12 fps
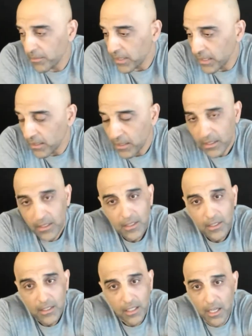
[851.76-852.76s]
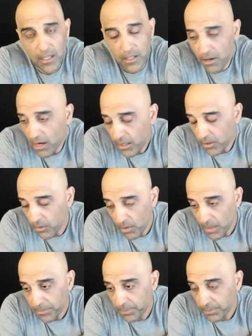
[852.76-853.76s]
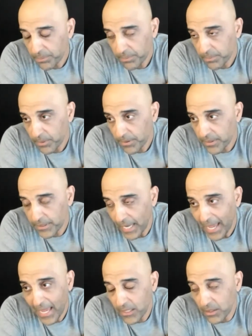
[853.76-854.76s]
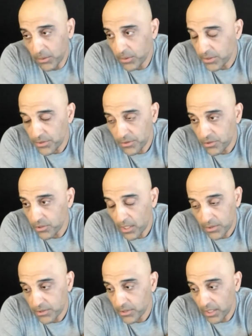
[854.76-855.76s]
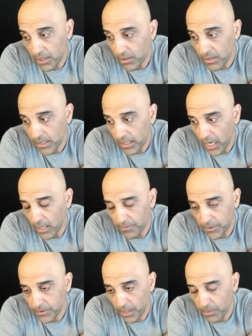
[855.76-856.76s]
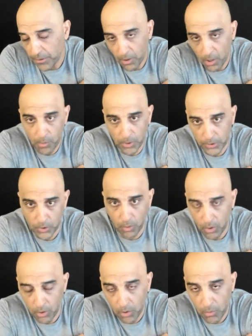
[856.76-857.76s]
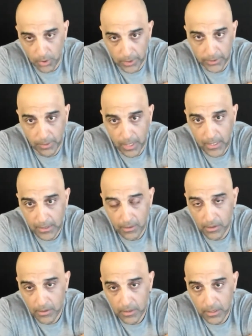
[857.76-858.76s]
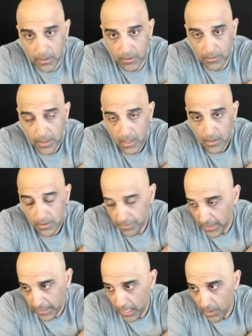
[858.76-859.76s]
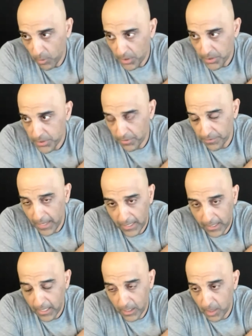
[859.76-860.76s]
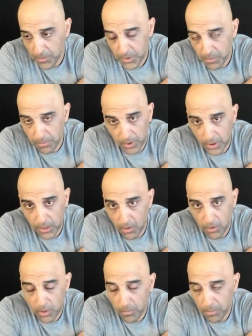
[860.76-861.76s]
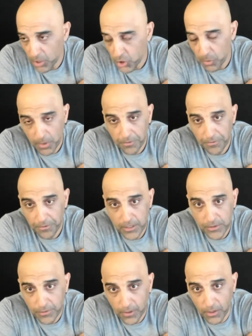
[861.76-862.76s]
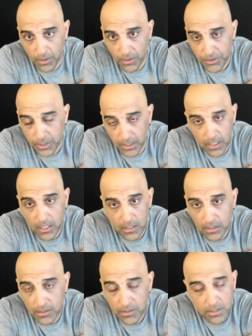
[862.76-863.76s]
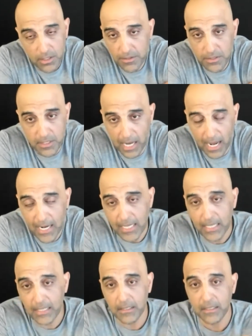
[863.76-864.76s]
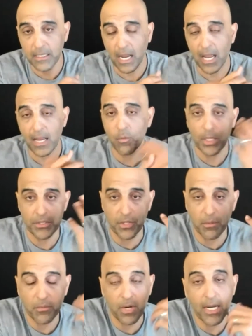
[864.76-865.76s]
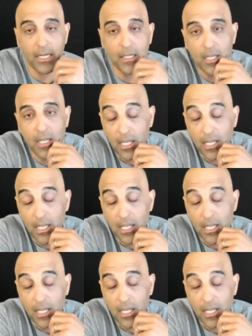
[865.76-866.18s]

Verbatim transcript: mean, yeah, you know, I grew up with a dad who was just, you know, like, hey, if you're done with your homework, do more homework, right? Or, you know, if that guy wants, if that guy comes to bully you, you punch him in the face first. And yeah, you know, it's all this guy, guy wisdom, right?